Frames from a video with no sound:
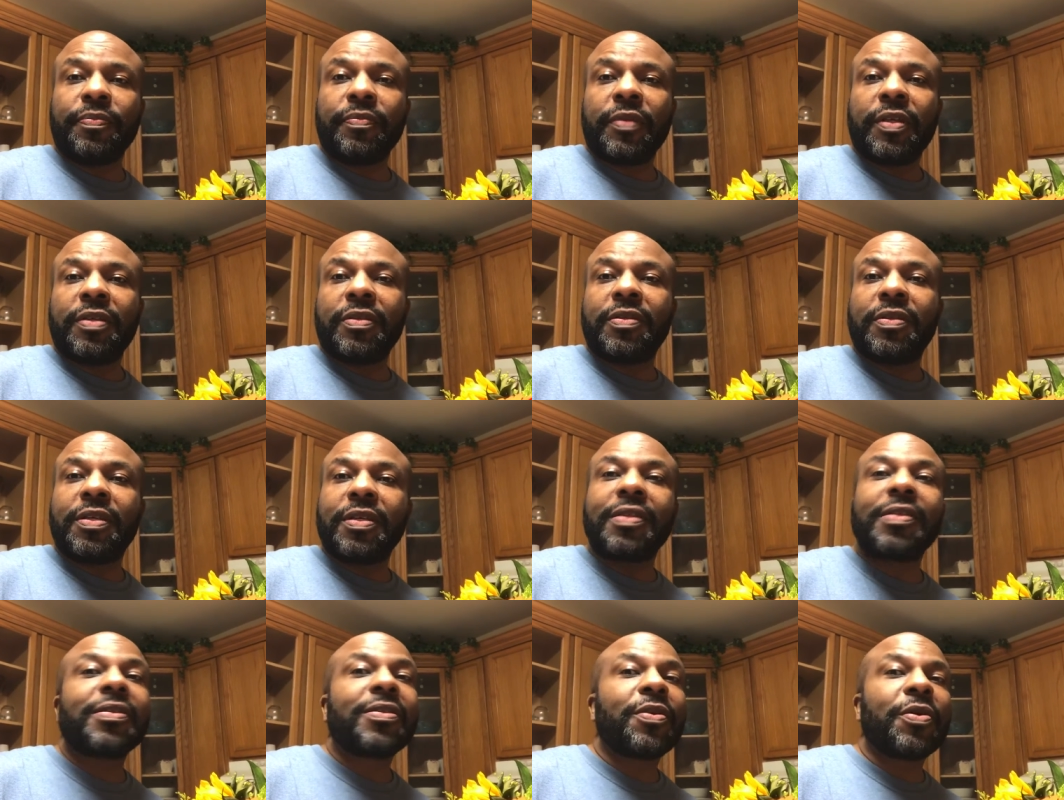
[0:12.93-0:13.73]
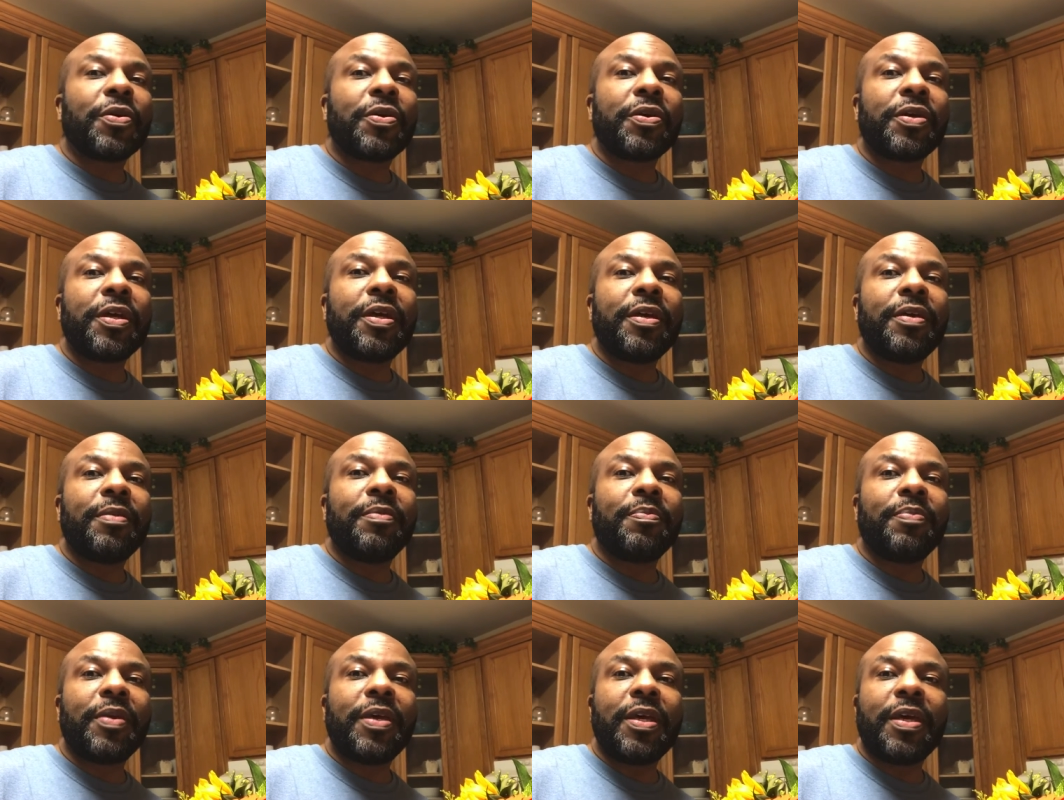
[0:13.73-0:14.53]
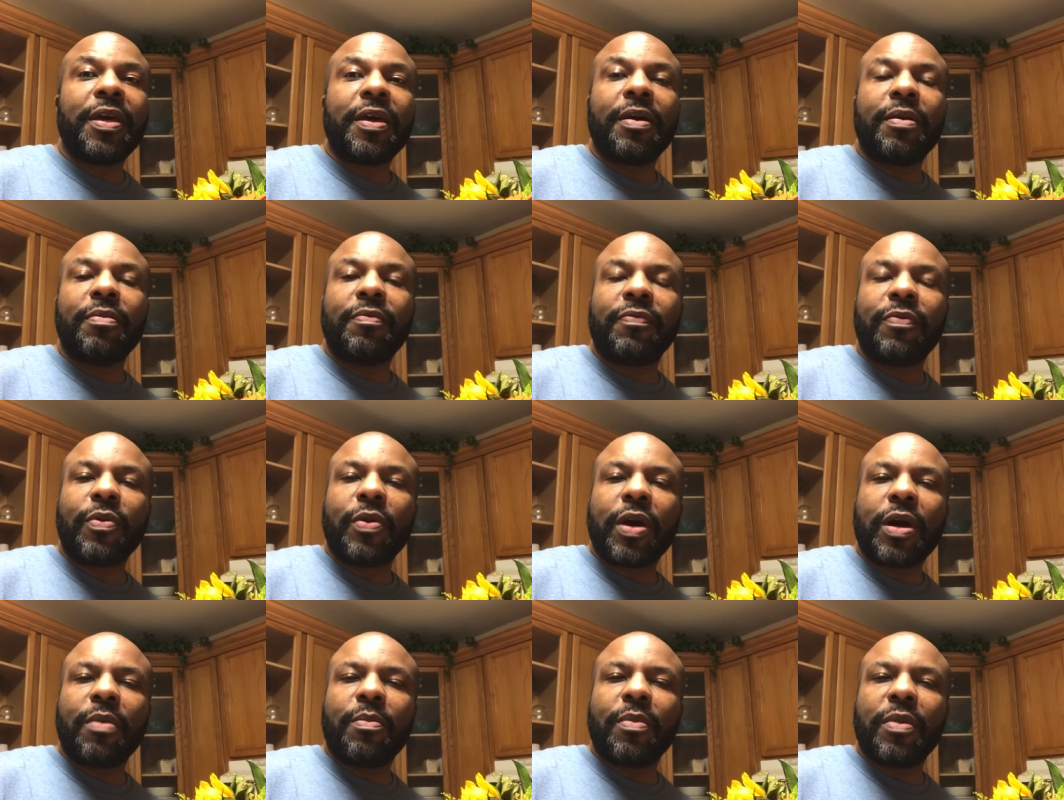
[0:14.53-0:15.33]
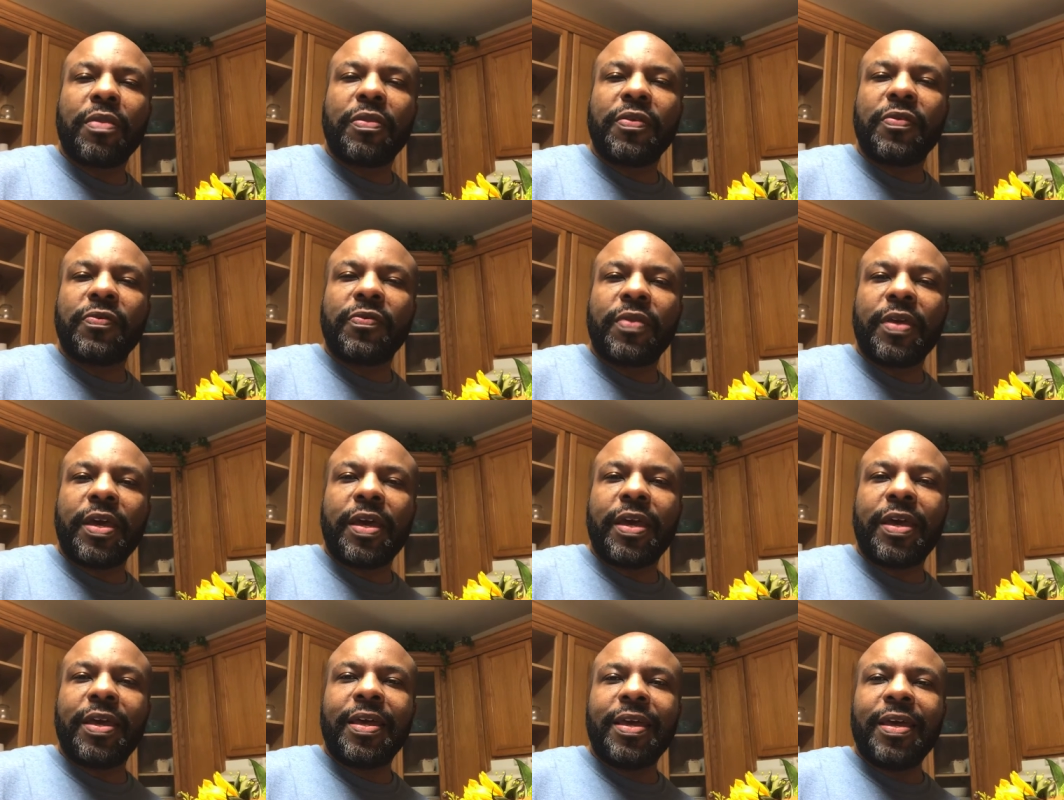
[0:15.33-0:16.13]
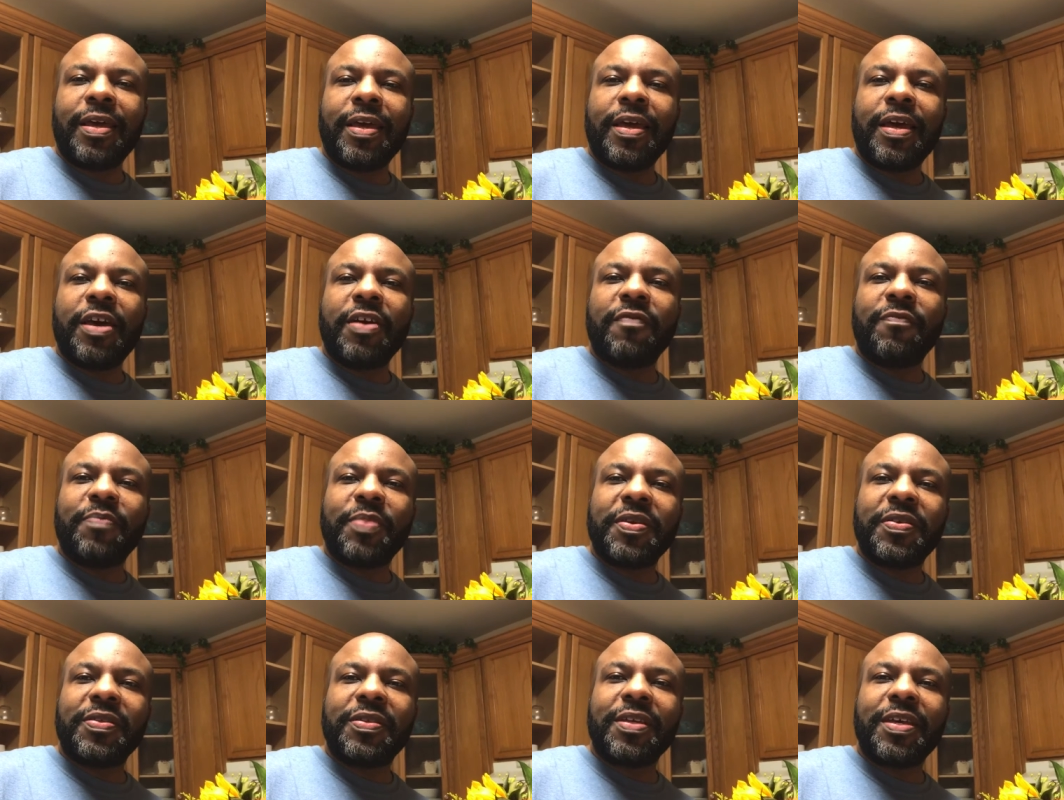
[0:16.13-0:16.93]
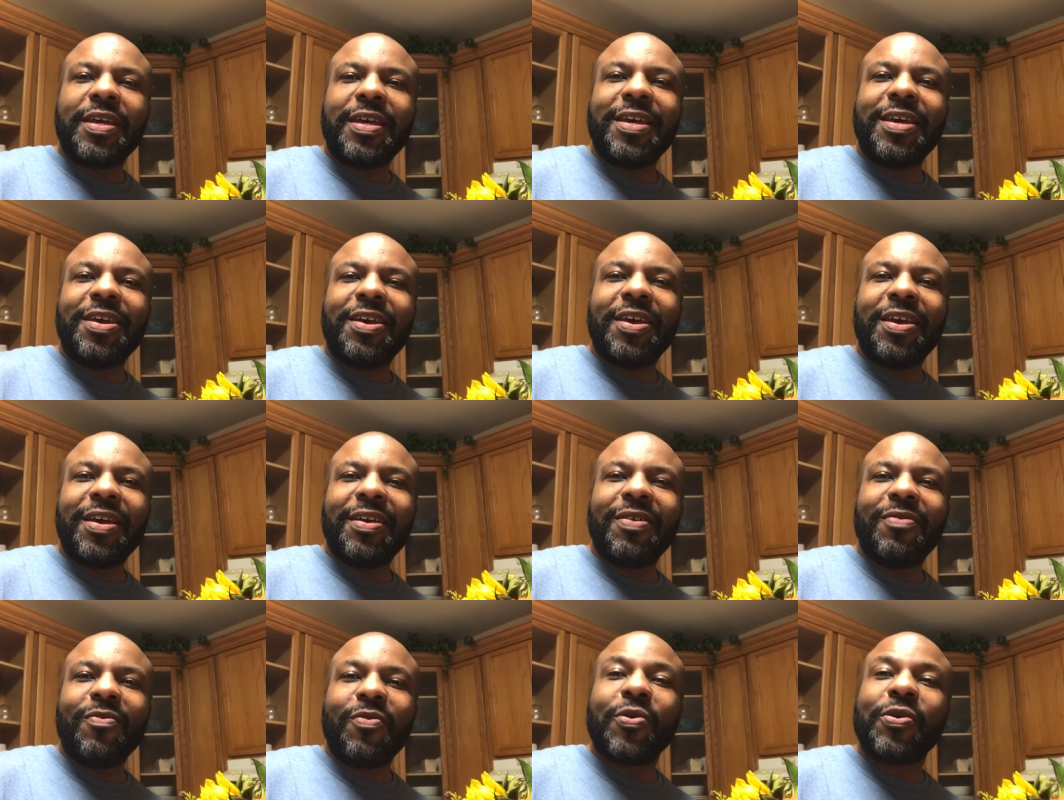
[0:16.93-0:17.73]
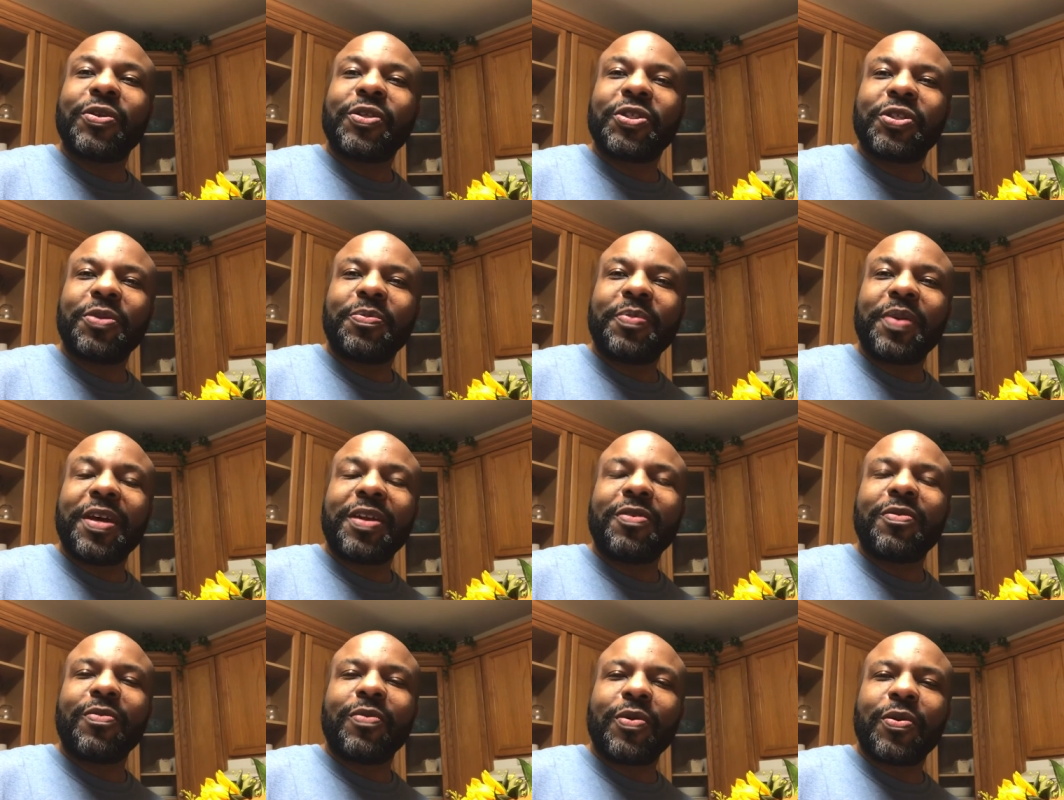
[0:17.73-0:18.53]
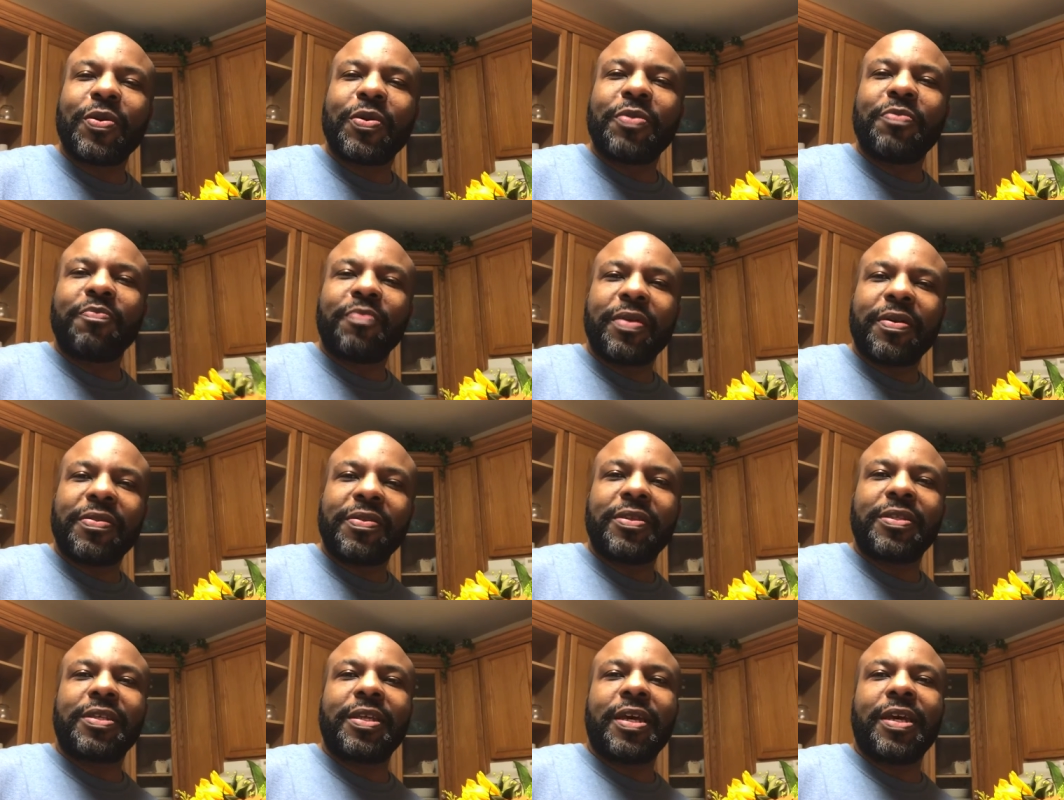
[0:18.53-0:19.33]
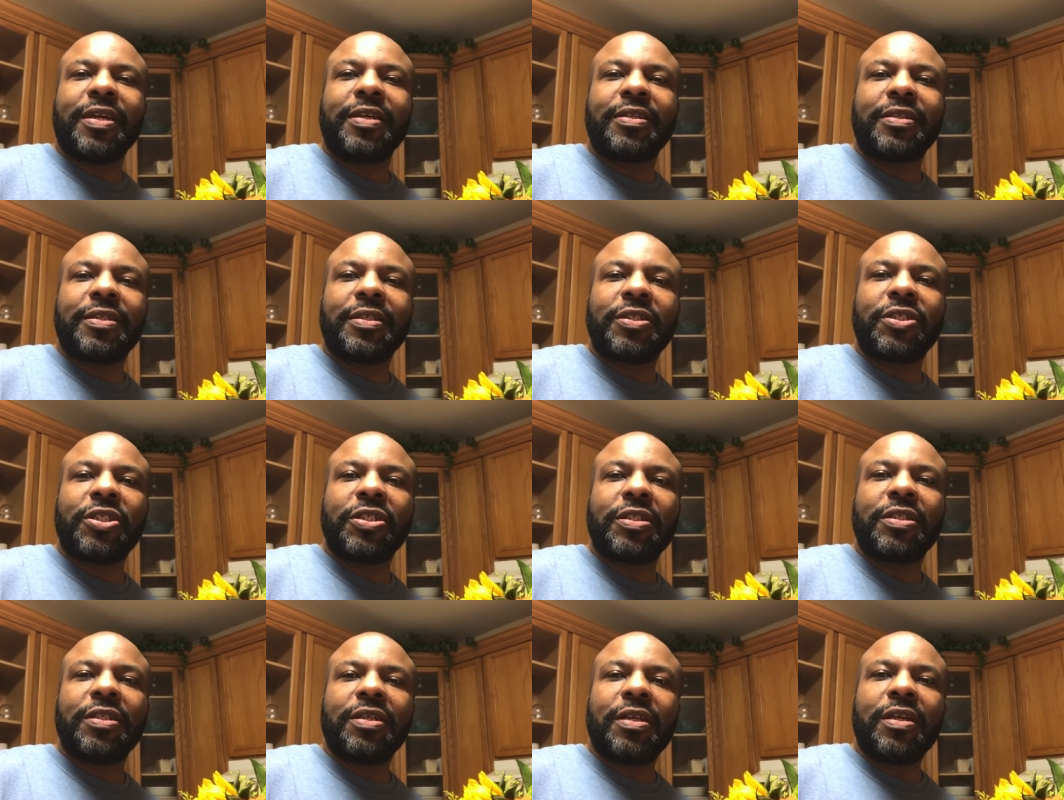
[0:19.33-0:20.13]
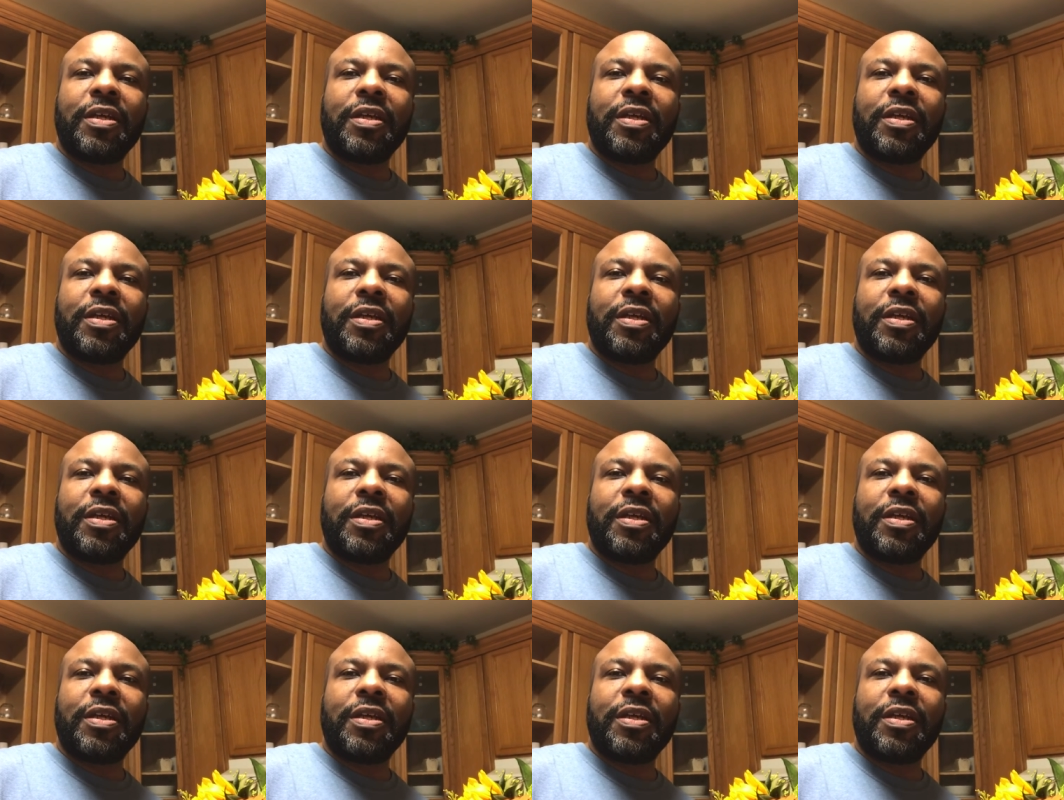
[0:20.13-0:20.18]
6.30 p.m. for our Mother's Day FBC Worship and a Word Mother's Day edition.